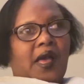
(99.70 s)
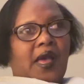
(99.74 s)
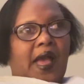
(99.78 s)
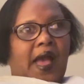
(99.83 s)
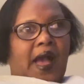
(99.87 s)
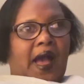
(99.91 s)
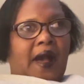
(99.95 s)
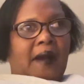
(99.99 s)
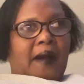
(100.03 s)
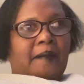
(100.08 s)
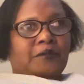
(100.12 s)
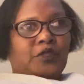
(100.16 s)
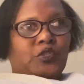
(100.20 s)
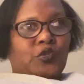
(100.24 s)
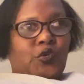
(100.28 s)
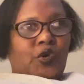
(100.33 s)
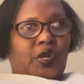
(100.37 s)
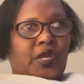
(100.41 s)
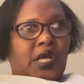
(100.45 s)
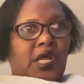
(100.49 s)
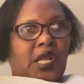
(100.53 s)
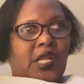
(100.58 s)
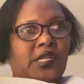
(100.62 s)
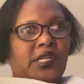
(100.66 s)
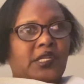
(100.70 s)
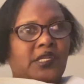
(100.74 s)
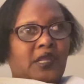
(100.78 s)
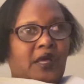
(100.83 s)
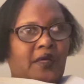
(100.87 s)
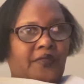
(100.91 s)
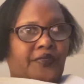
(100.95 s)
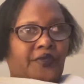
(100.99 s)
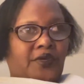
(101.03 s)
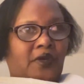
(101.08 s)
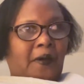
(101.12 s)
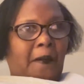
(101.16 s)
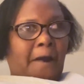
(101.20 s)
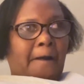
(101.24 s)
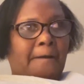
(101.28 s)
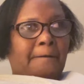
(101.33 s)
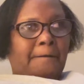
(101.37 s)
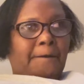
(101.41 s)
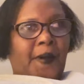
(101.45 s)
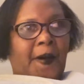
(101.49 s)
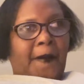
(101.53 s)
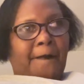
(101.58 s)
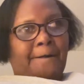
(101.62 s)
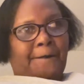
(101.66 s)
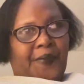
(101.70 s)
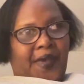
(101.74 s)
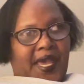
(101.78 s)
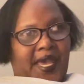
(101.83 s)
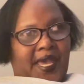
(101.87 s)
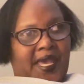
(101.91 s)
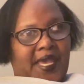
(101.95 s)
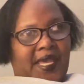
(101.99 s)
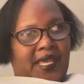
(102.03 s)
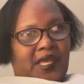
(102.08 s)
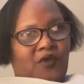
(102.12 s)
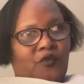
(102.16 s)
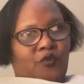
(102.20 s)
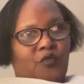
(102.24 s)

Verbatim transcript: I'm doing another mukbang.